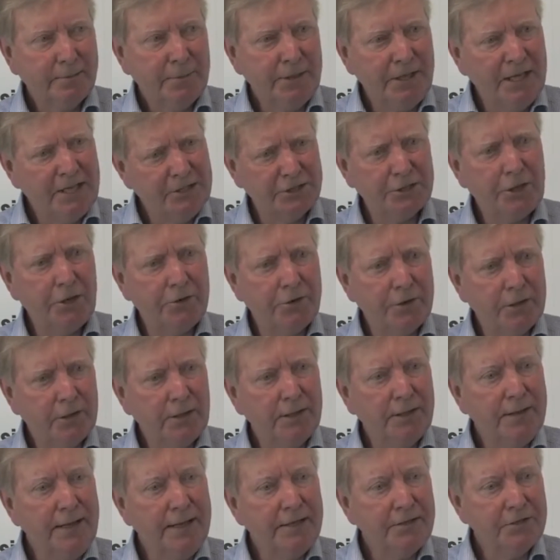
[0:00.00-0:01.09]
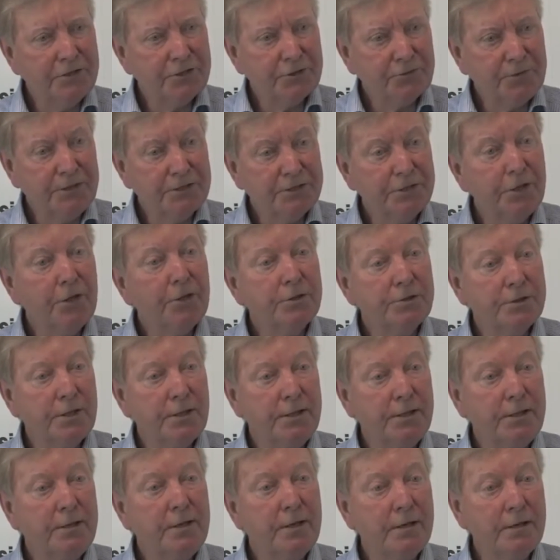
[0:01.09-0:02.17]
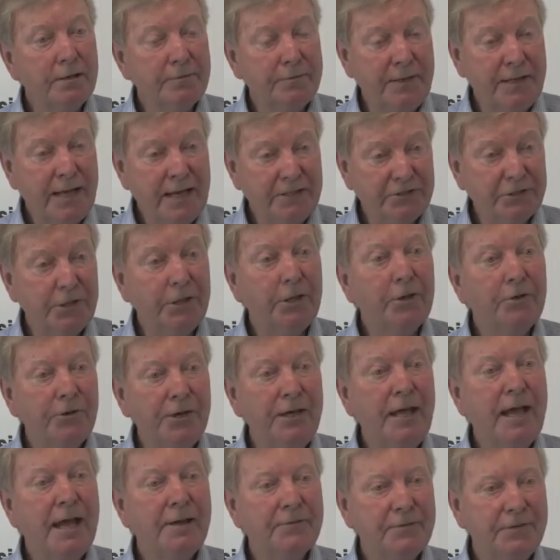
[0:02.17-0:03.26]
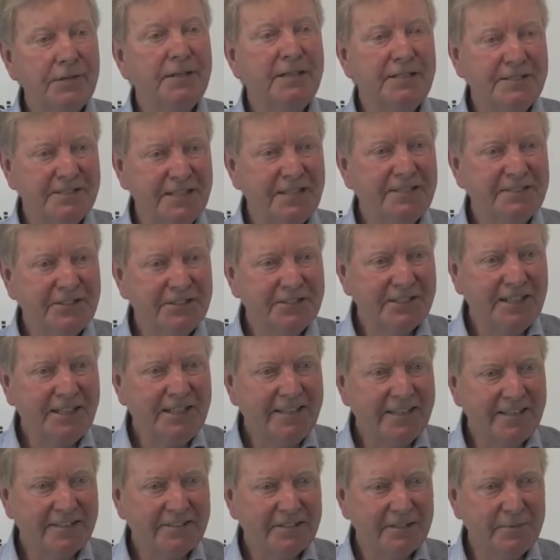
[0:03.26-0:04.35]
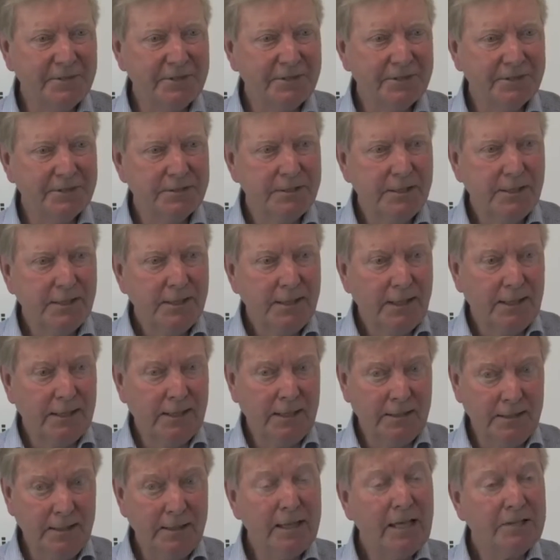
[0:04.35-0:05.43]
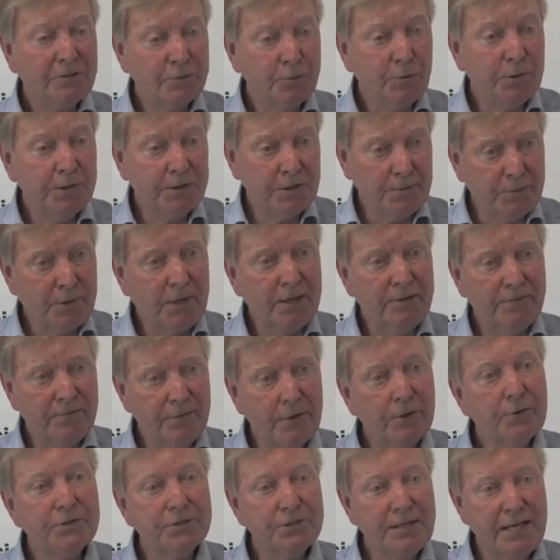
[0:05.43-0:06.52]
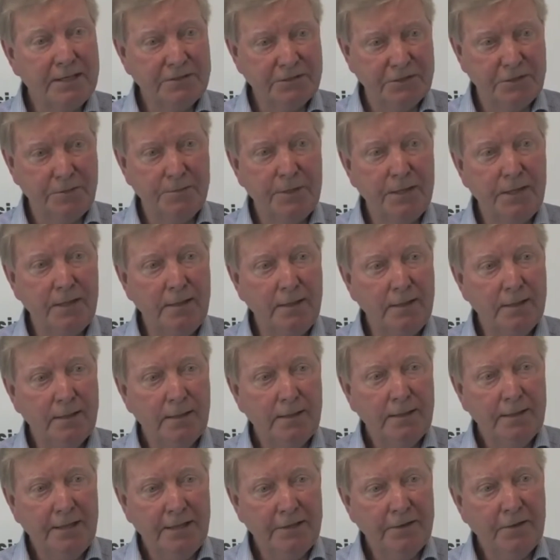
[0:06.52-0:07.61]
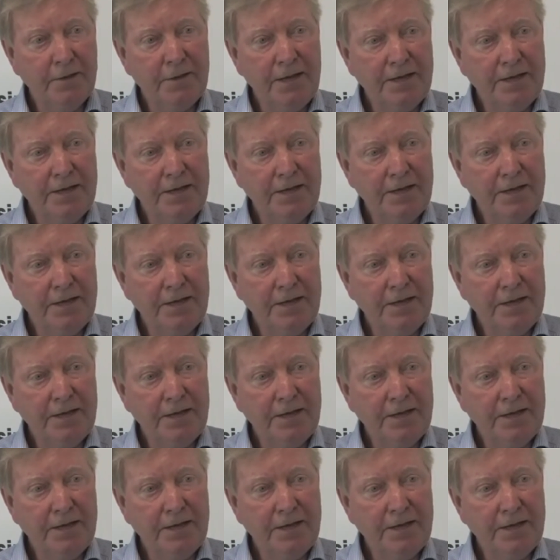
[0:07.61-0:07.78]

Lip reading: But historically, the industry has not done enough in actually looking after its existing customers. And I think that's where the prime focus has to be in